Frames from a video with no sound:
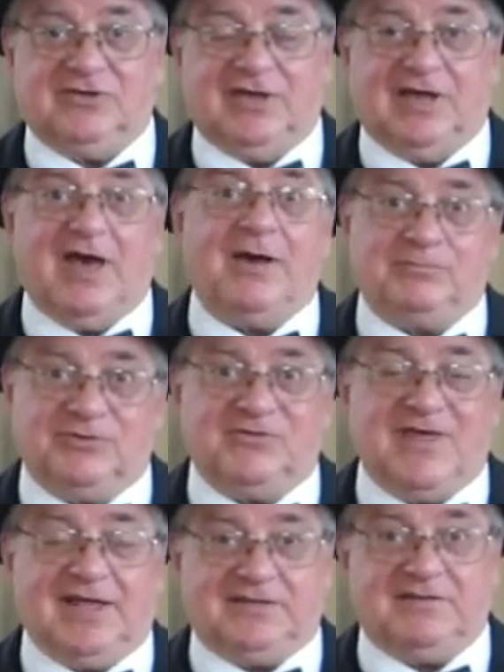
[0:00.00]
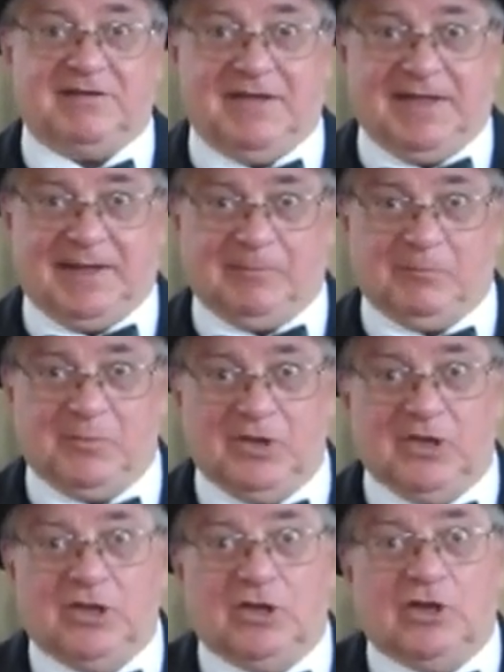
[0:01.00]
up to that time.
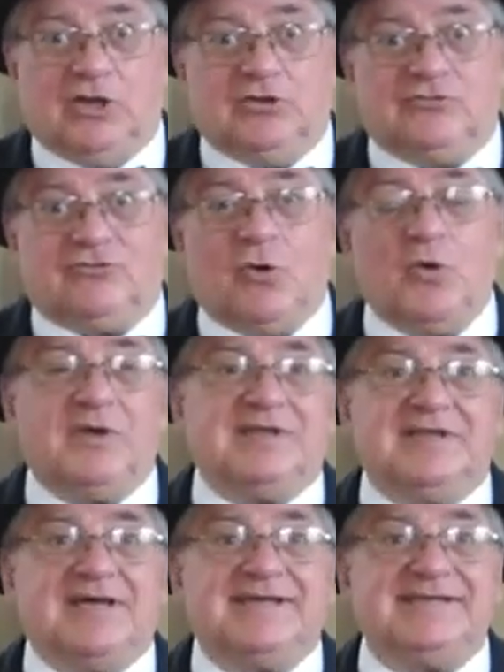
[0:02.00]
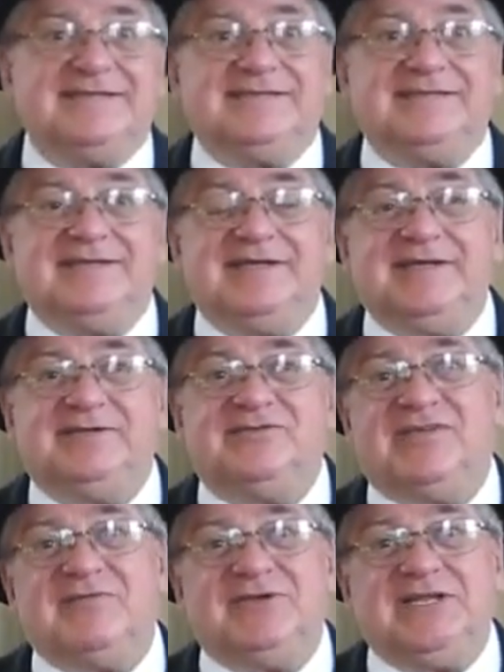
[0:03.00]
So in
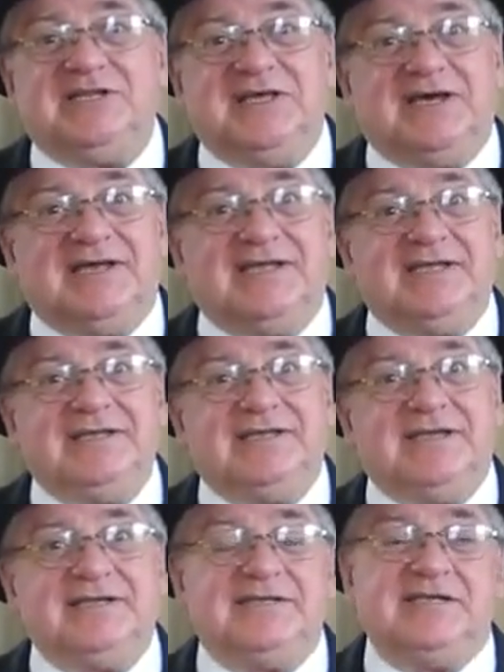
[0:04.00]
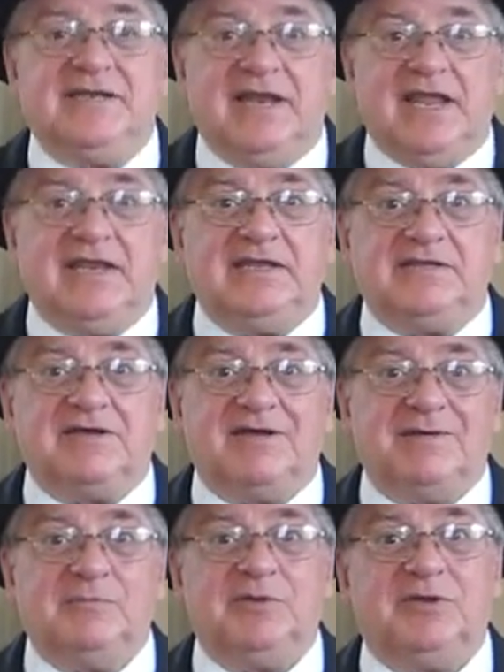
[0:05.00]
1979, 1980
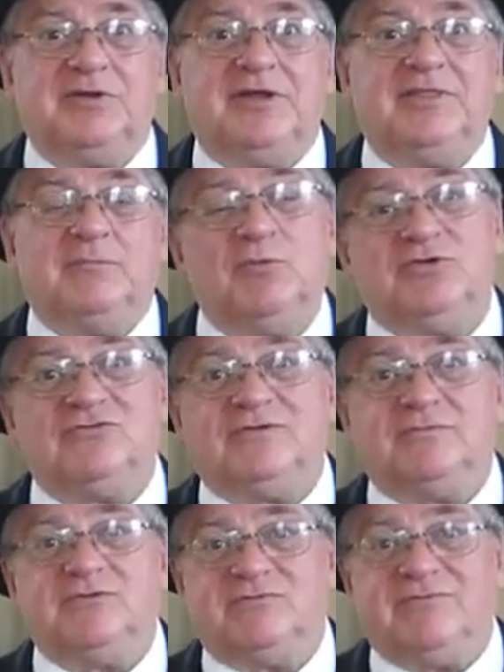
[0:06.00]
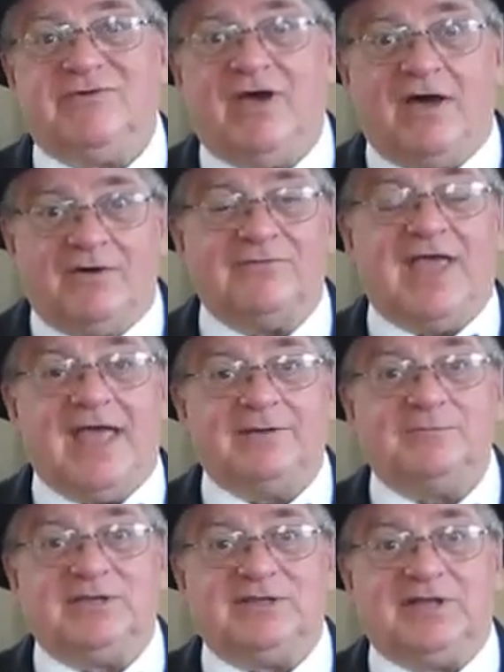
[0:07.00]
time period, the Muslims of
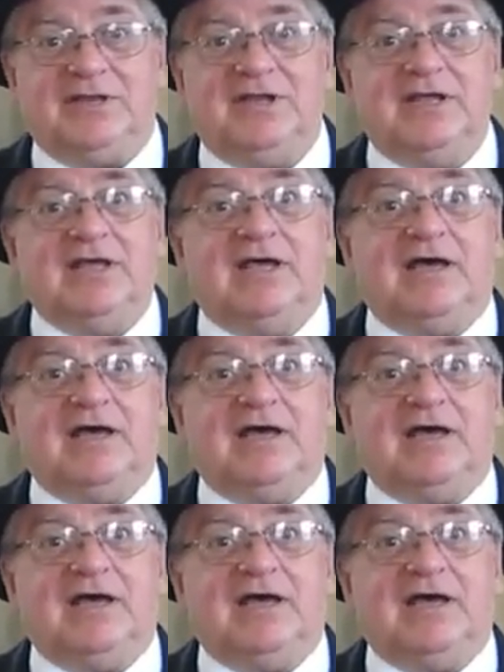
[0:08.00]
Edmonton